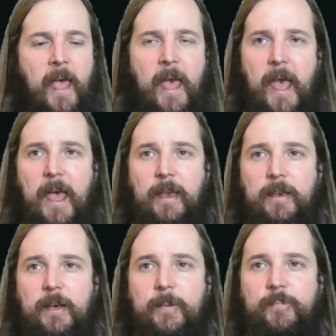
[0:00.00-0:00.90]

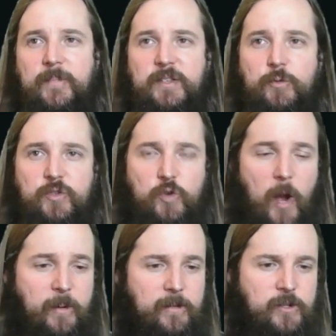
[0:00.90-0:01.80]
And this one's
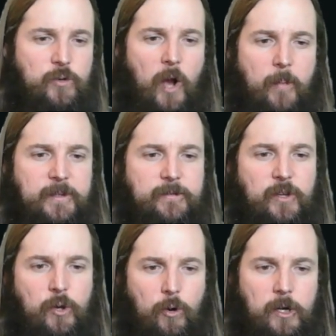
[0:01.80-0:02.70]
dropping the 2 copies of
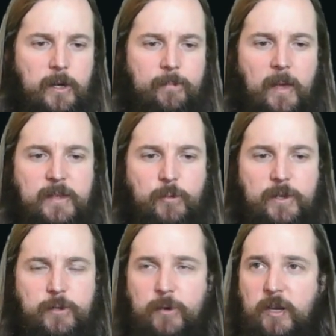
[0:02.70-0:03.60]
Kiora, as well
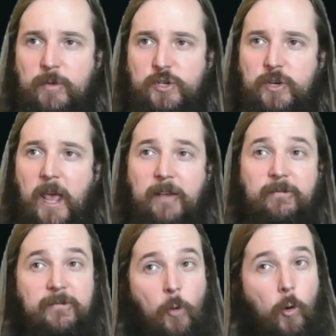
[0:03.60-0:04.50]
as a recommission and
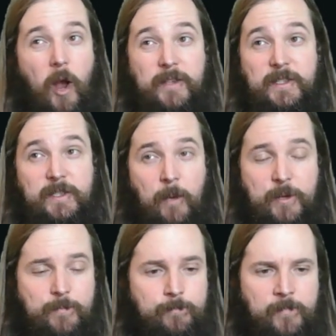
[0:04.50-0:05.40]
4
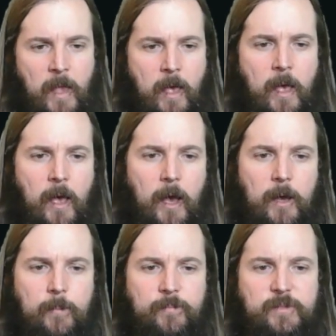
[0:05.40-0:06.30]
unsummon
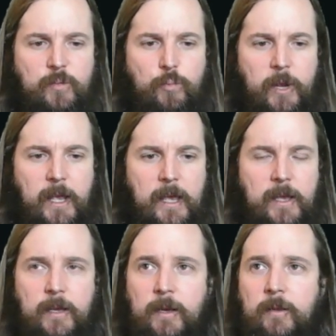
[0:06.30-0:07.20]
to bring
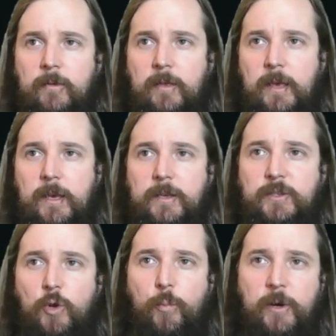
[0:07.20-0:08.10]
in the
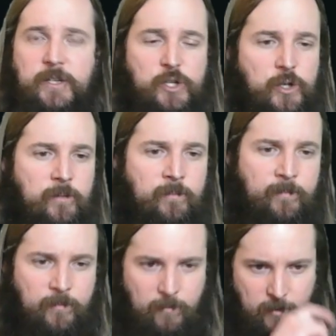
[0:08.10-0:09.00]
Soul
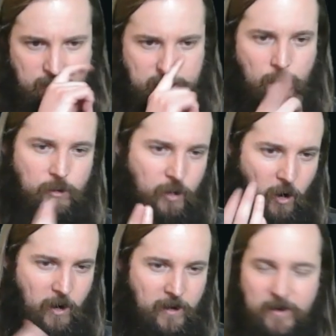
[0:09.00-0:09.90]
Partition, which is an old
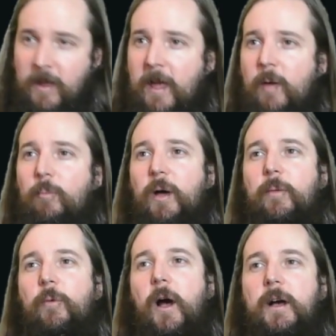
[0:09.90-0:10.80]
card, but
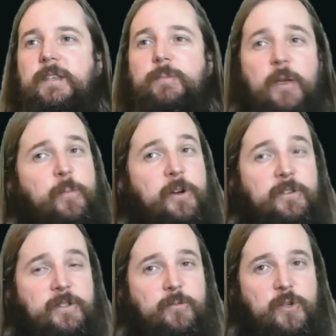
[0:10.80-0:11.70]
Spell
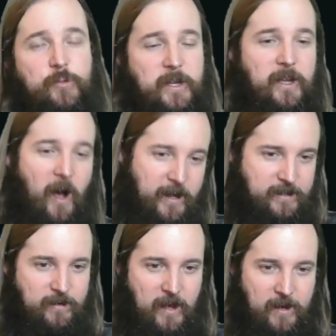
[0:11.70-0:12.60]
Pierce, which we got.
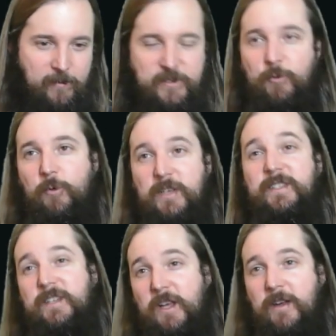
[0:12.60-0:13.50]
So it was
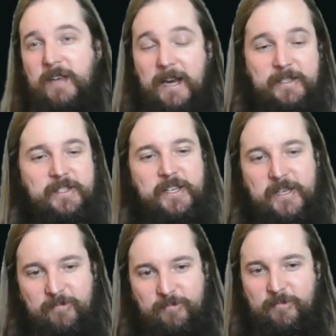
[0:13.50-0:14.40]
in Neon
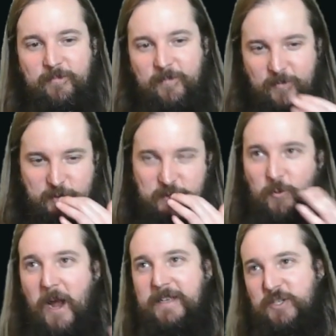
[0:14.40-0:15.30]
Dynasty, which is
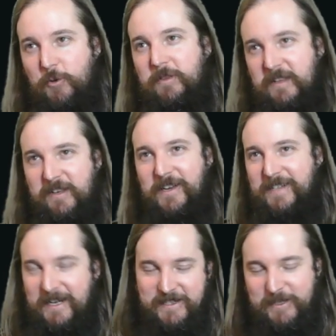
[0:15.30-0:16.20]
why it's showing the Neon
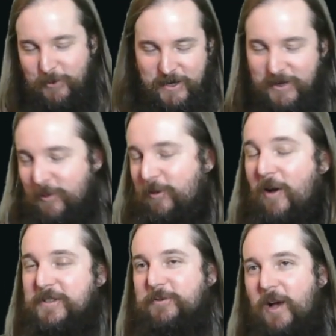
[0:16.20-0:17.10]
Dynasty one here, but we
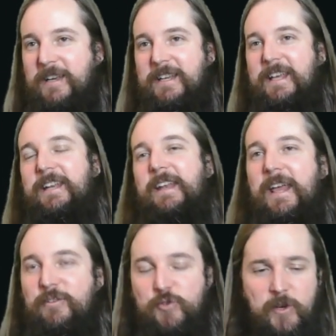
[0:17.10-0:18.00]
also got it again in
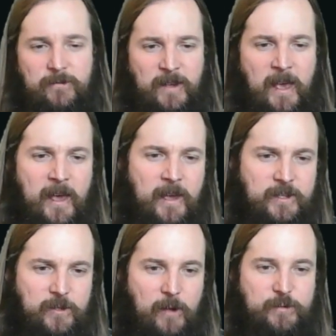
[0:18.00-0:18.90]
Aetherdrift.
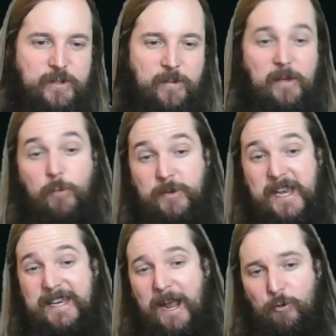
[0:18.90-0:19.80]
So that was something that
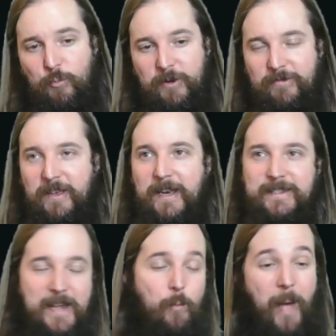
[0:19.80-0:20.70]
rotated out briefly and
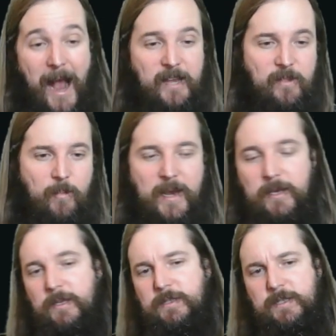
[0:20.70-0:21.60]
is now back in the
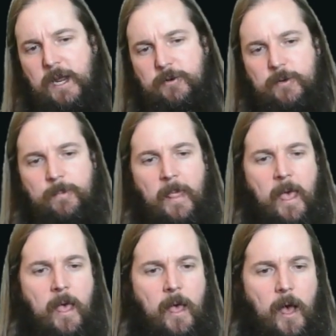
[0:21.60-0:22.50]
meta Standard.
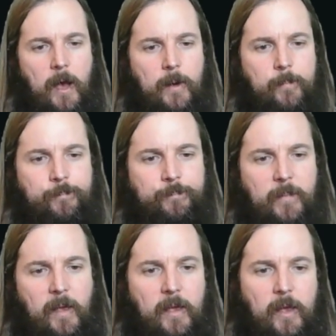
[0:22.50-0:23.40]
And
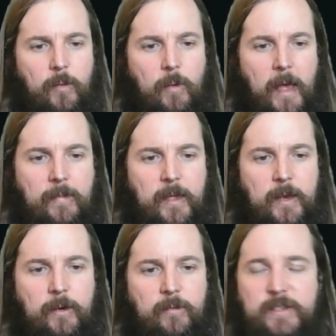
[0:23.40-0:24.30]

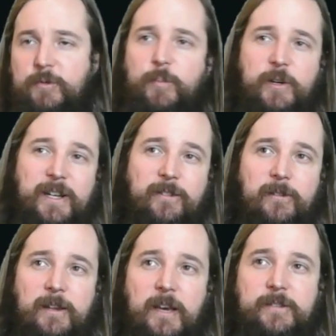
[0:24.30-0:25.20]
then this one's
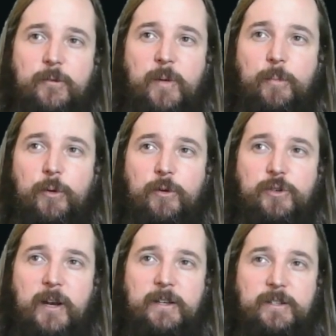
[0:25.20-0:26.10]
particularly nice for people who are
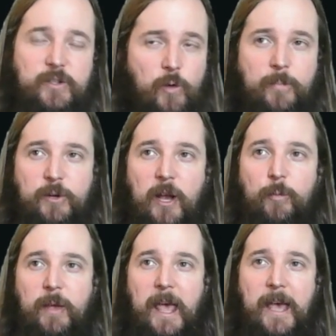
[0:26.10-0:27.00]
trying to disrupt your
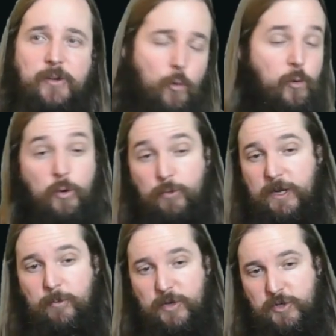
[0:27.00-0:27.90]
Helping Hand or your
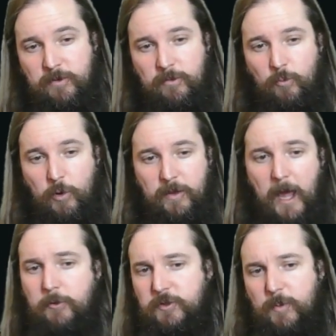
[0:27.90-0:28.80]
recommission with
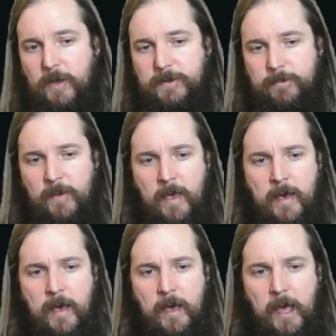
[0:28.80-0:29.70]
counterspells.
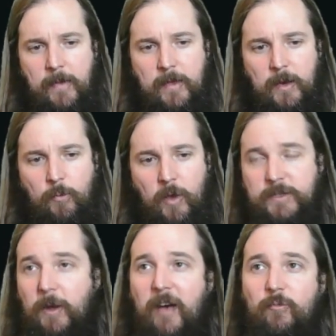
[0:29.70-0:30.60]
And then we
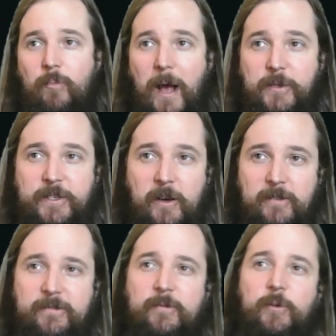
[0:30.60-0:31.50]
also have Bounce
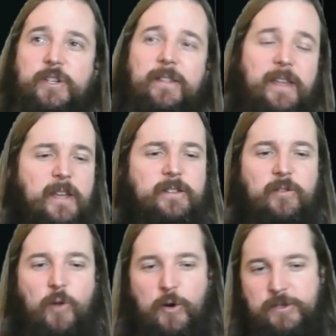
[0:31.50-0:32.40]
Off, which I think is
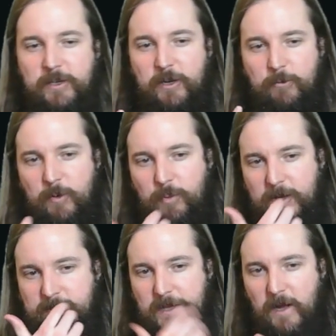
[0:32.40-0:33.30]
largely going to
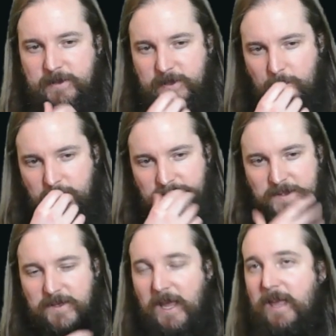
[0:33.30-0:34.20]
replace the
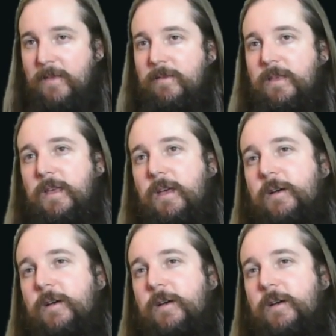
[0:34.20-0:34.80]
unsummons and the